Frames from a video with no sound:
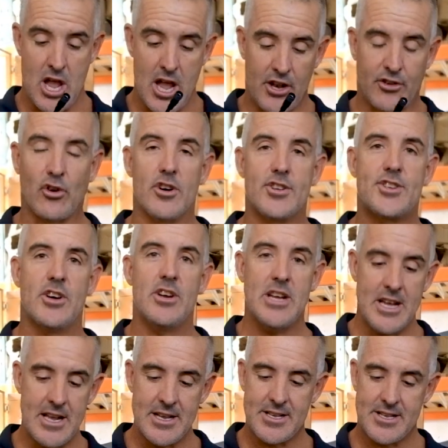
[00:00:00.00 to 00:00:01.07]
It is also
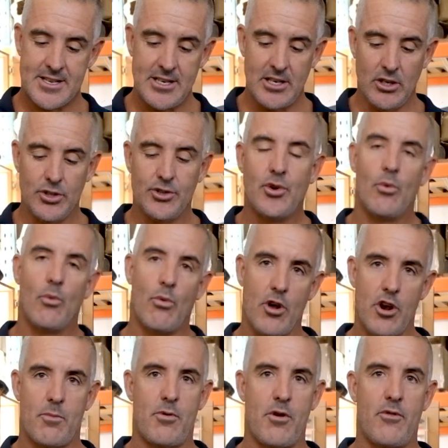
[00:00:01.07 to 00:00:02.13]
in a sealed
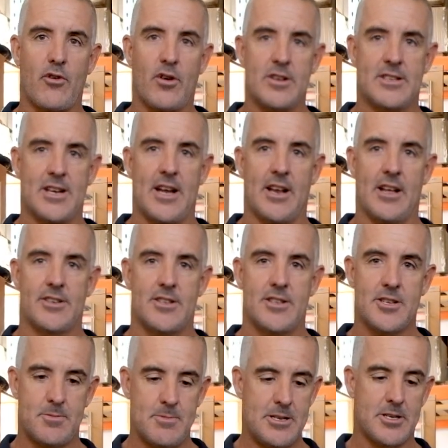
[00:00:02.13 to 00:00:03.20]
waterproof container. So
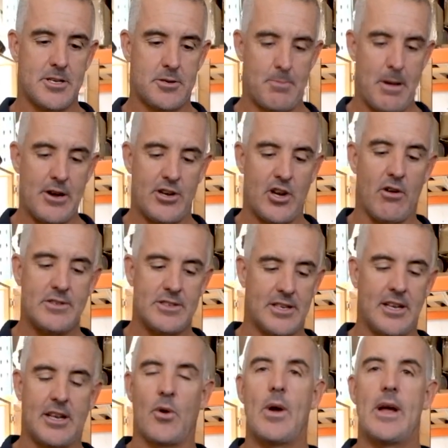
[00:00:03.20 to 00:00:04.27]
this means this battery obviously
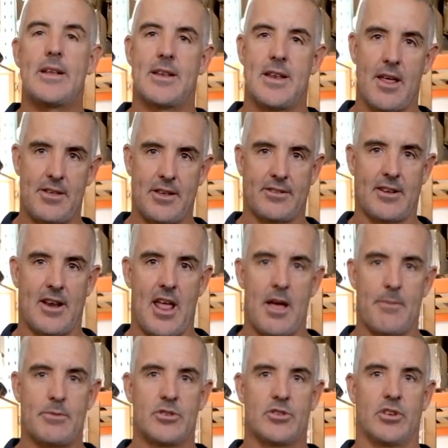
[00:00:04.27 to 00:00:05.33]
can get wet, nothing's going to
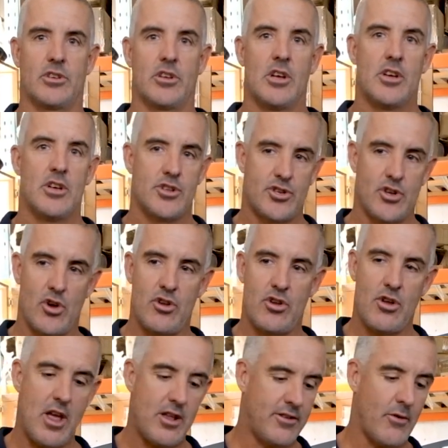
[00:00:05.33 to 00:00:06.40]
happen to it. So
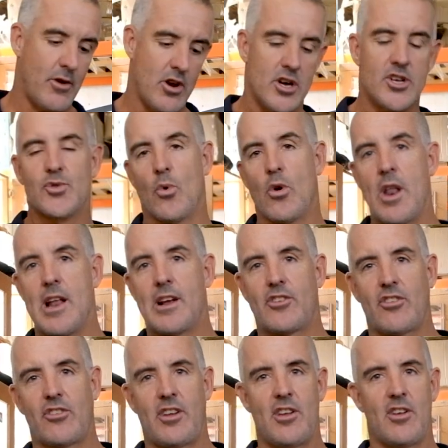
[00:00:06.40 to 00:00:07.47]
as everyone knows, water,
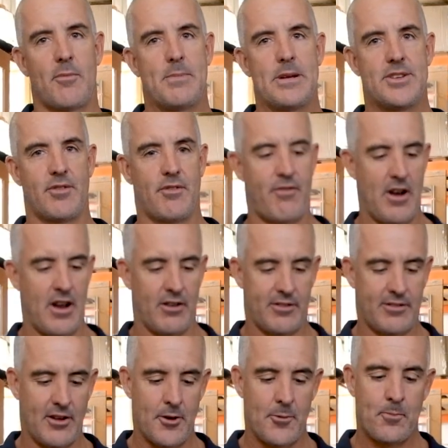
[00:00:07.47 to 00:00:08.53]
electricity, not best of friends.
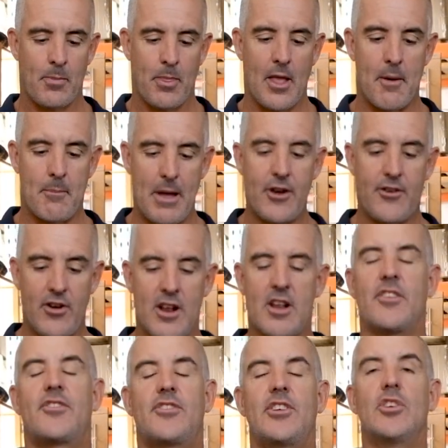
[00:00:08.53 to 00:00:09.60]
So a battery in
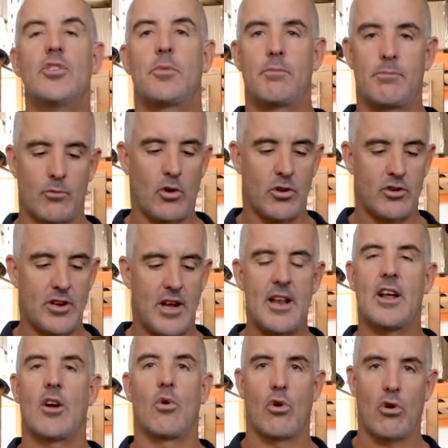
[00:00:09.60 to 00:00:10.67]
a sealed
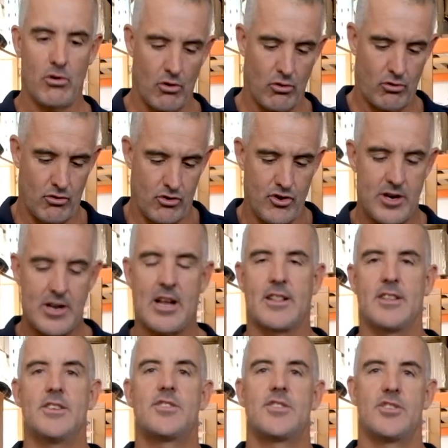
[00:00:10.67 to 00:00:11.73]
container or unit like
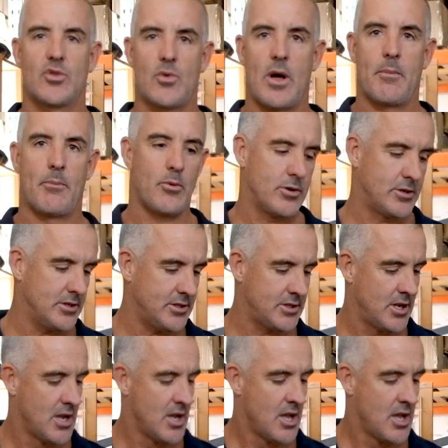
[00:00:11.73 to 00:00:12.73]
this is quite important.